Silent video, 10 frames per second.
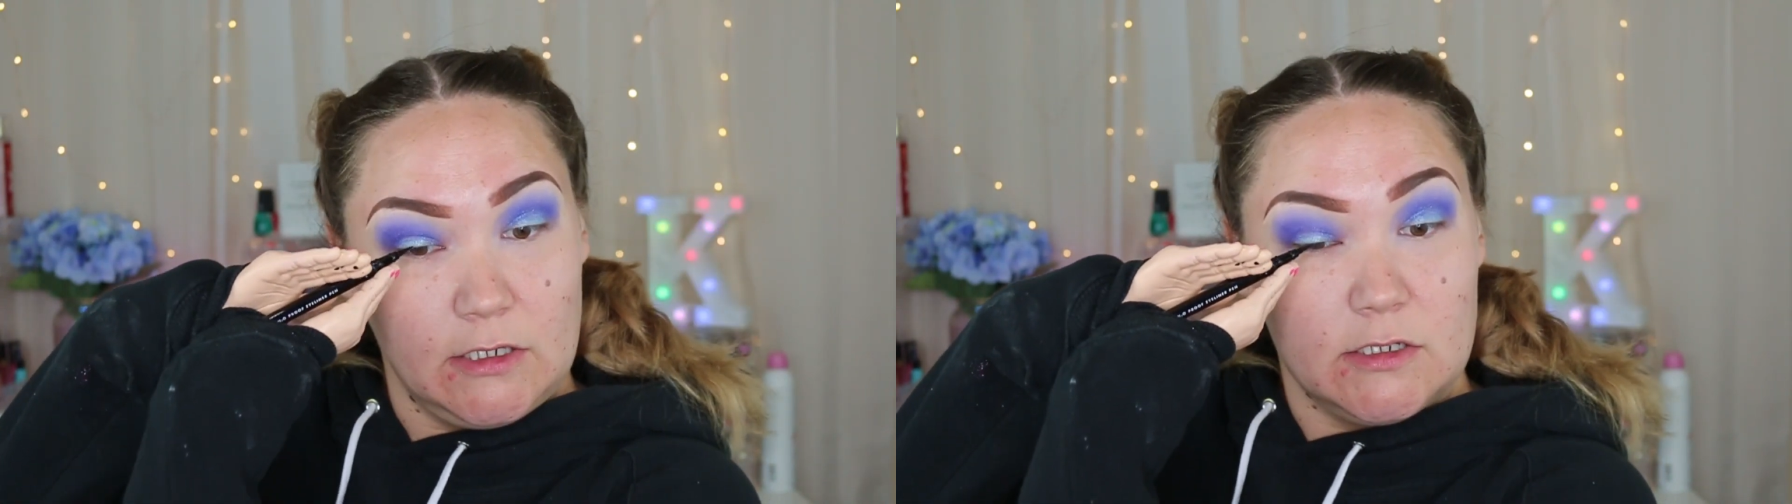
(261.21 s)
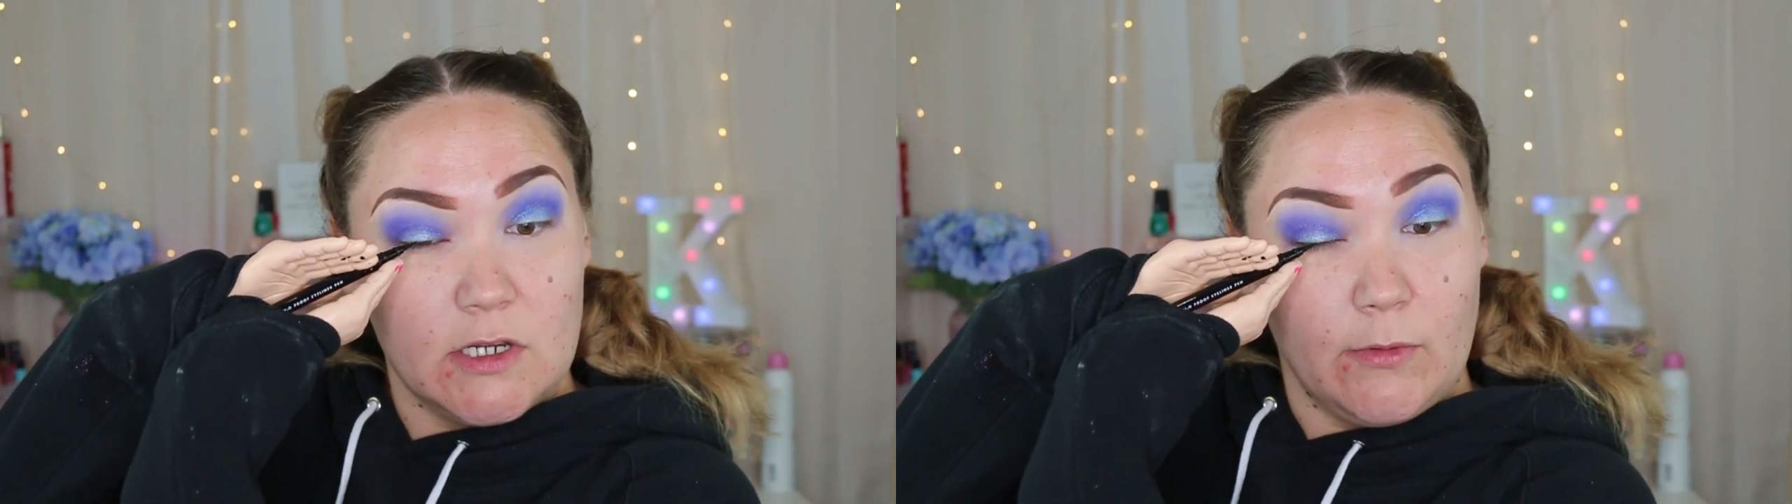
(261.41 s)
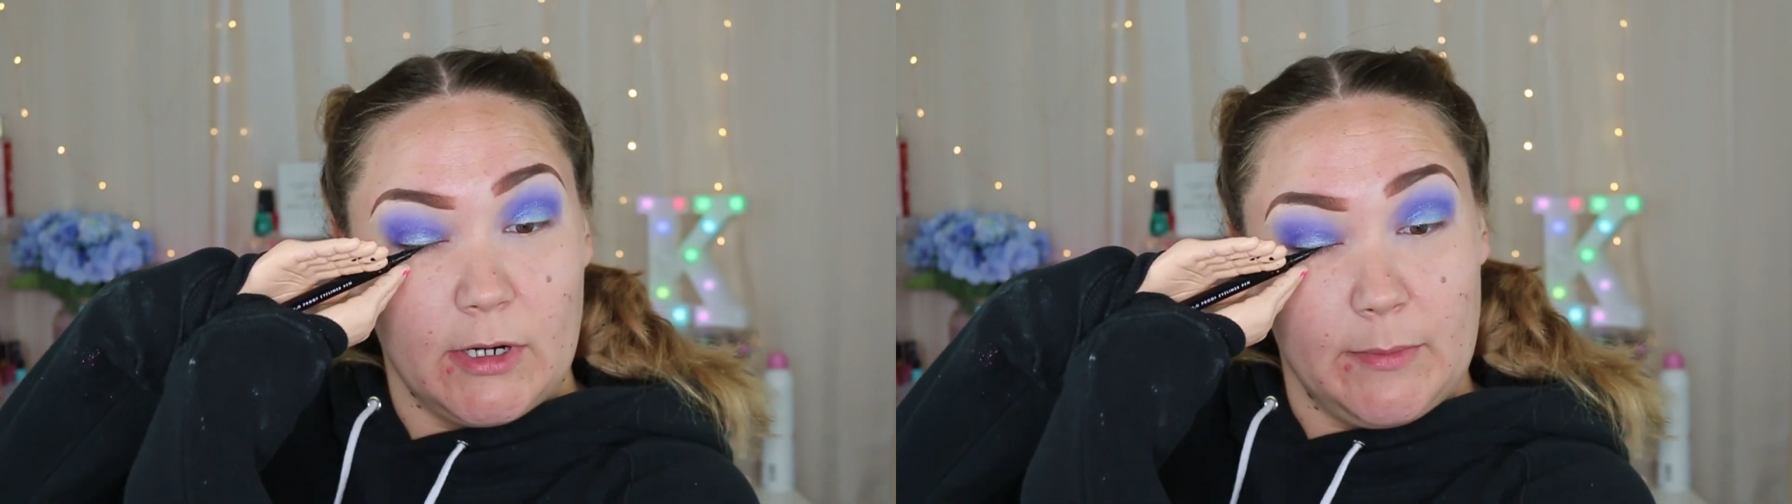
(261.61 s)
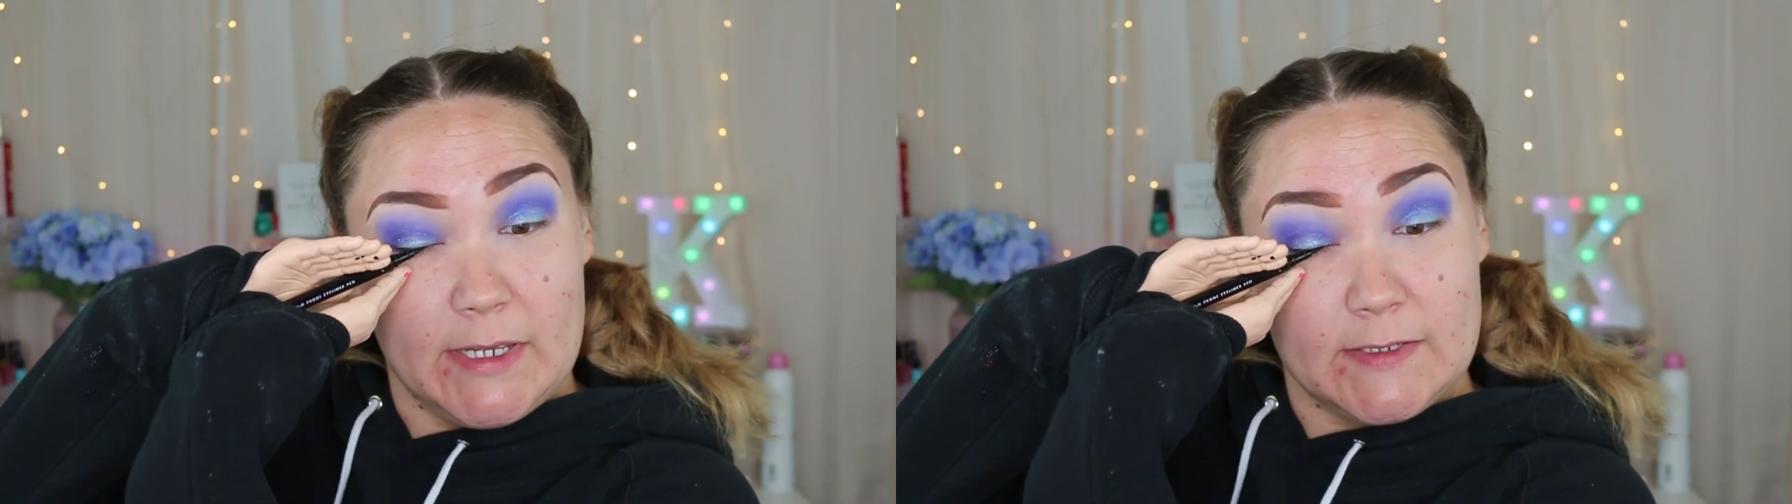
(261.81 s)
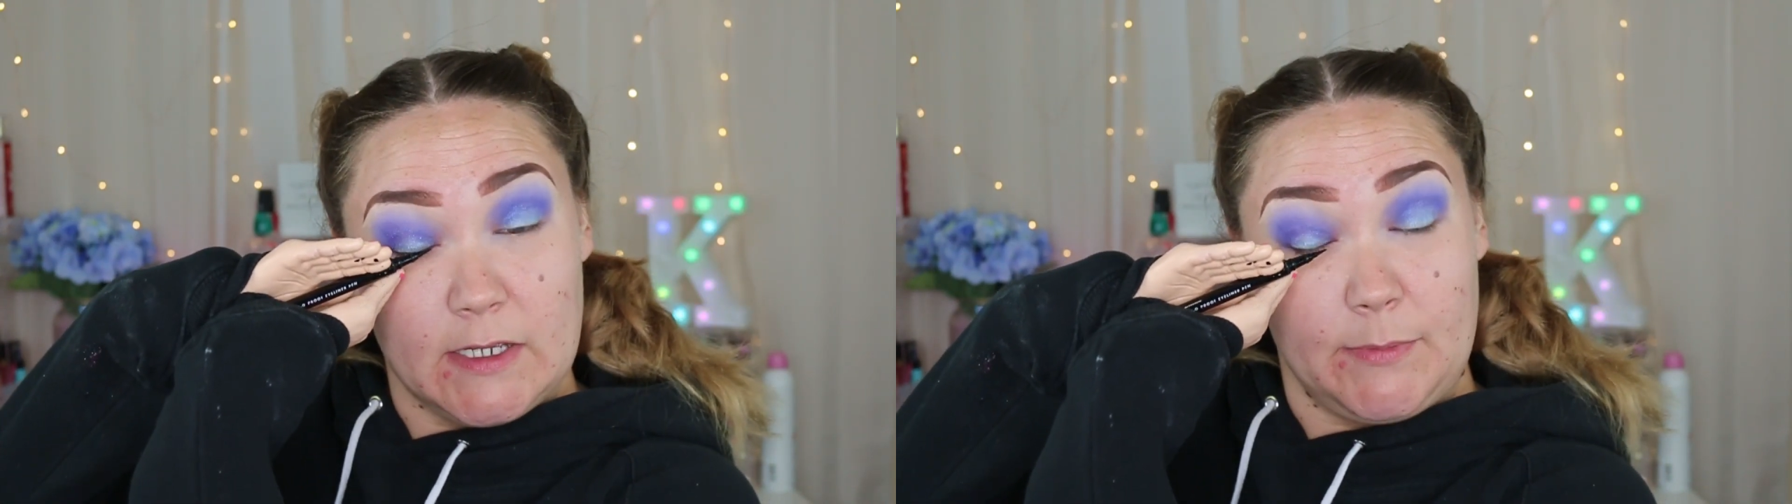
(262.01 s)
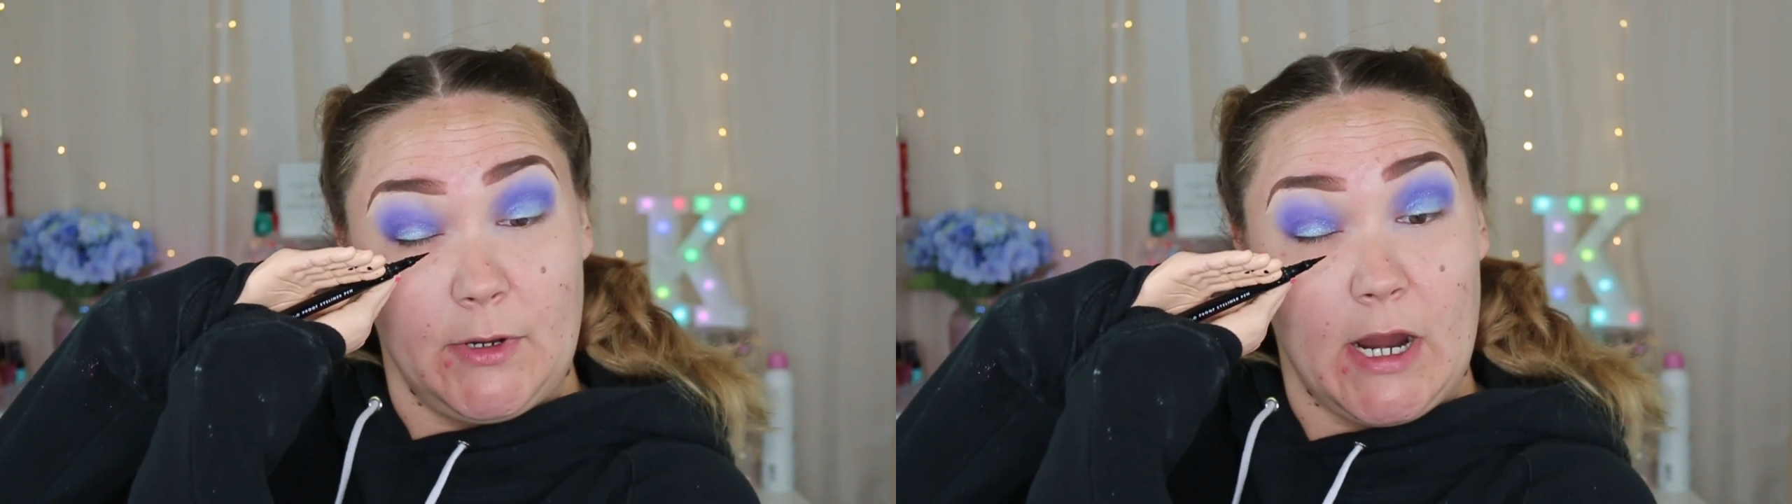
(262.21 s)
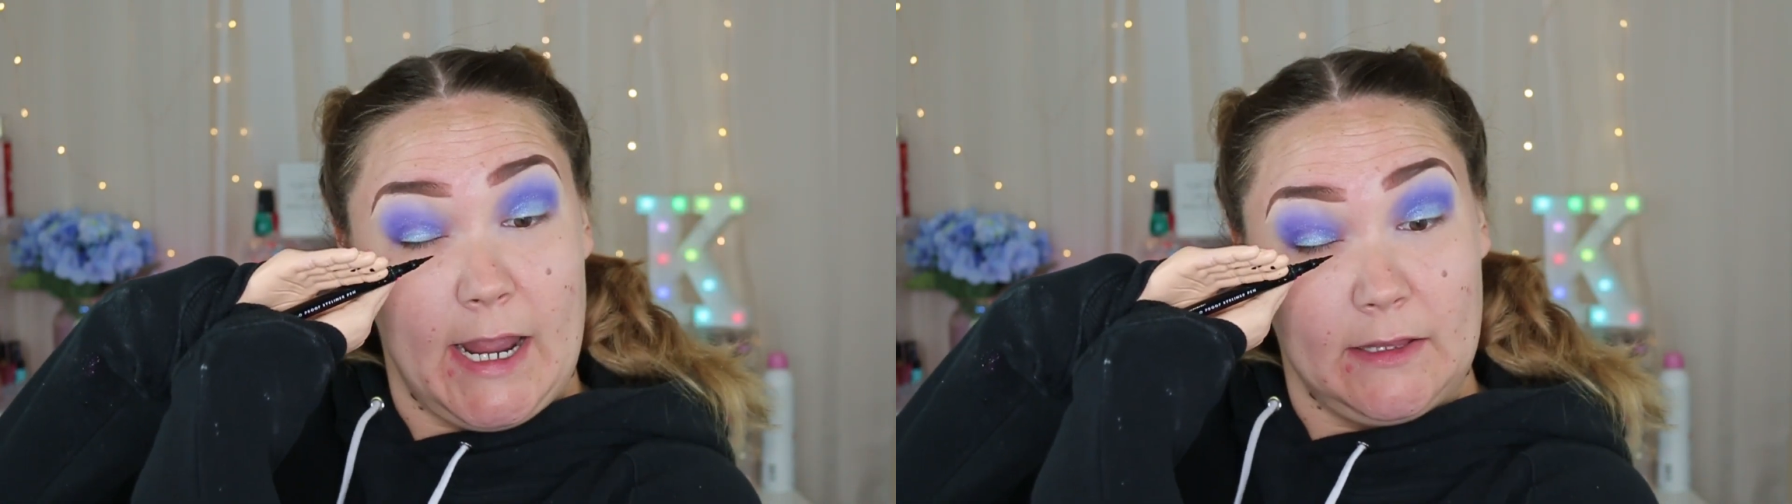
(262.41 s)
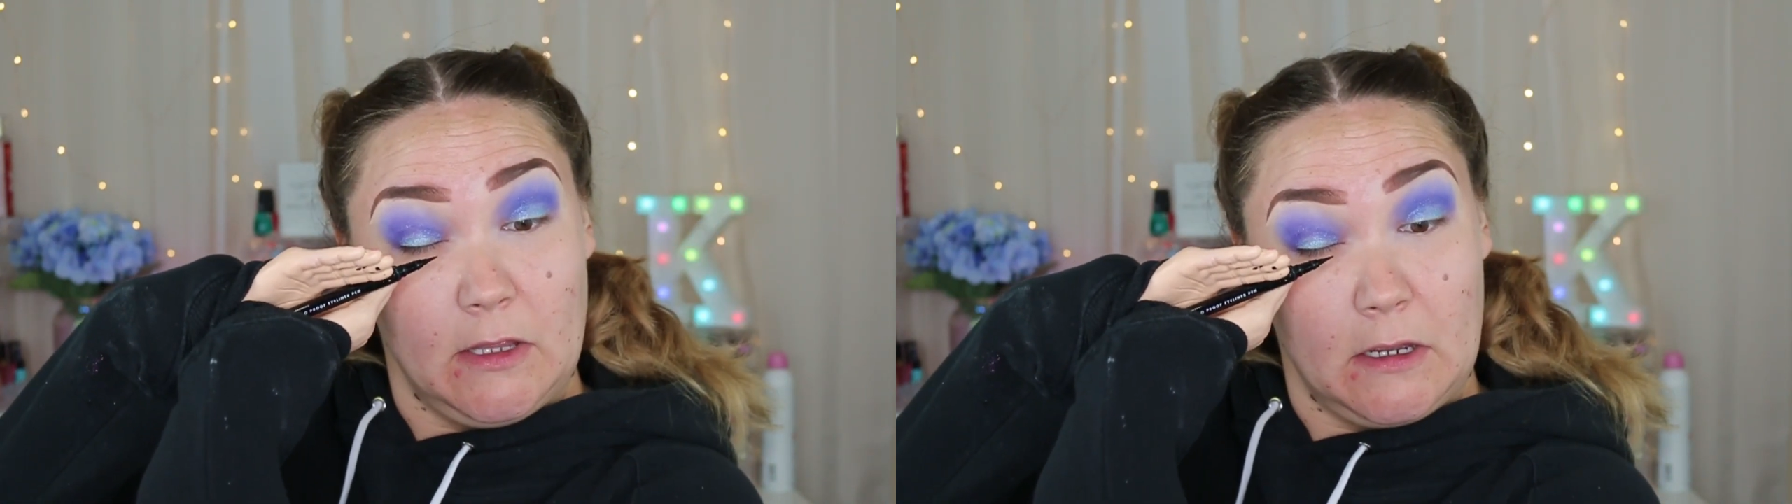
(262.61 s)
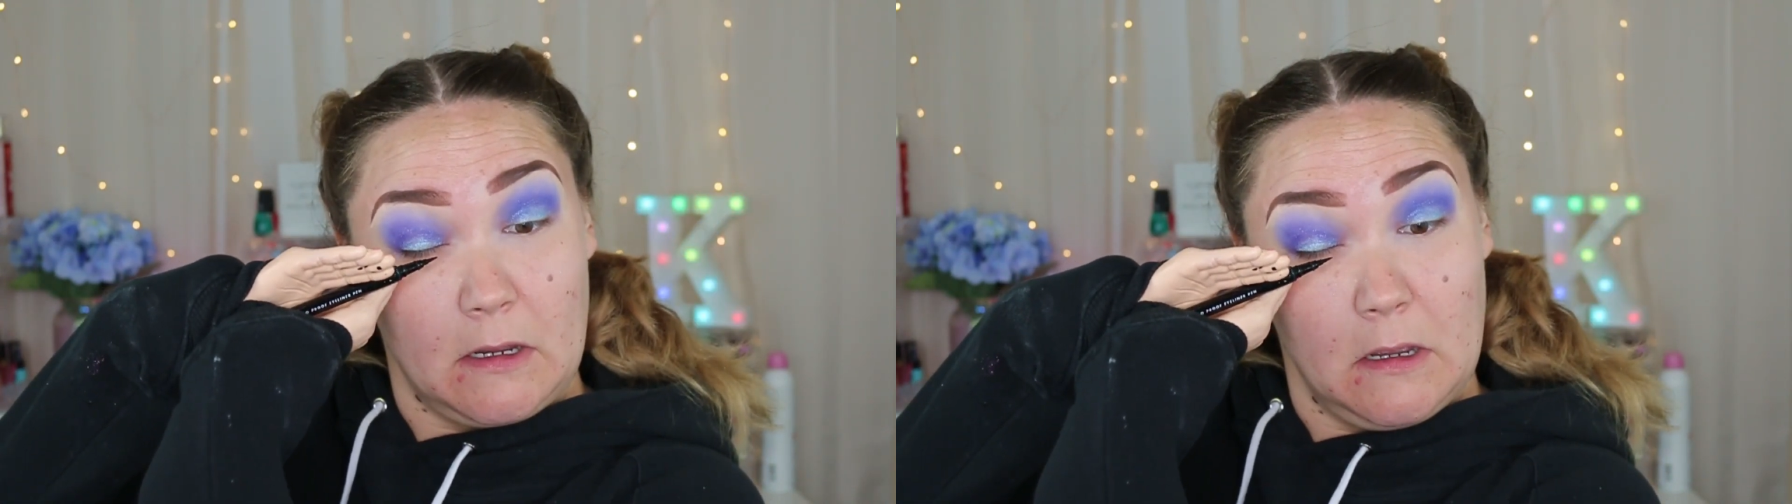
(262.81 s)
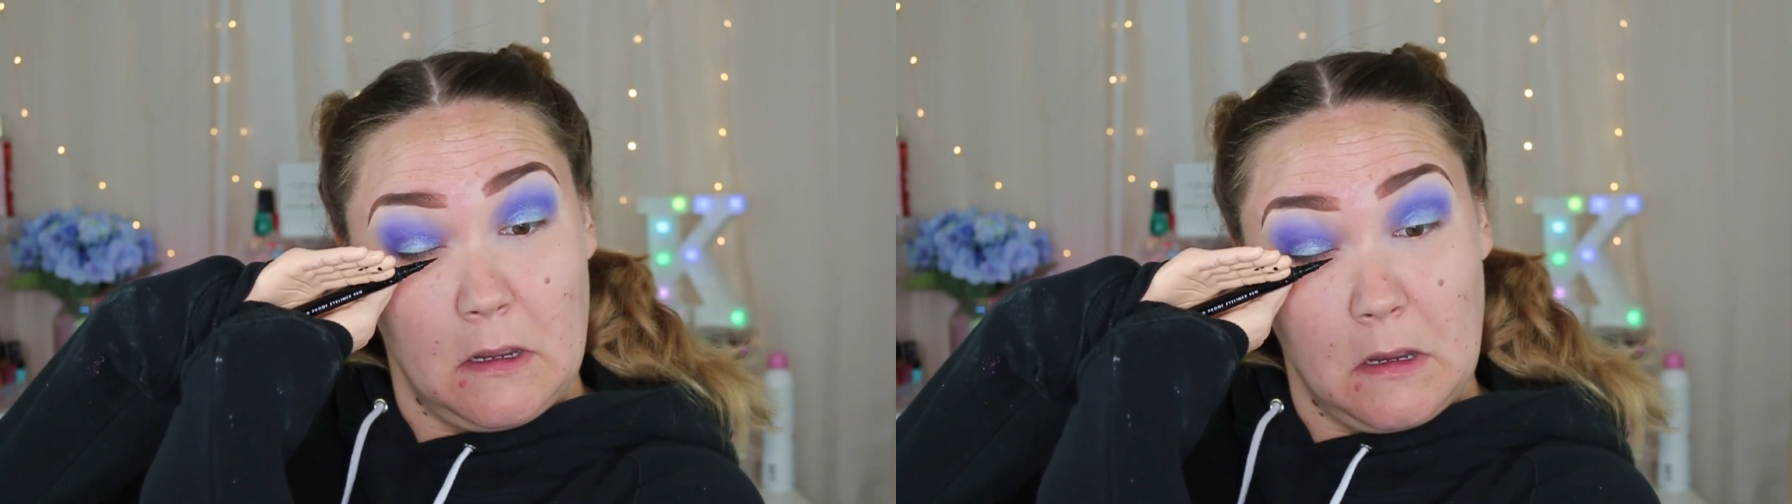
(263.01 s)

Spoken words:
you don't wanna mess up your eye look.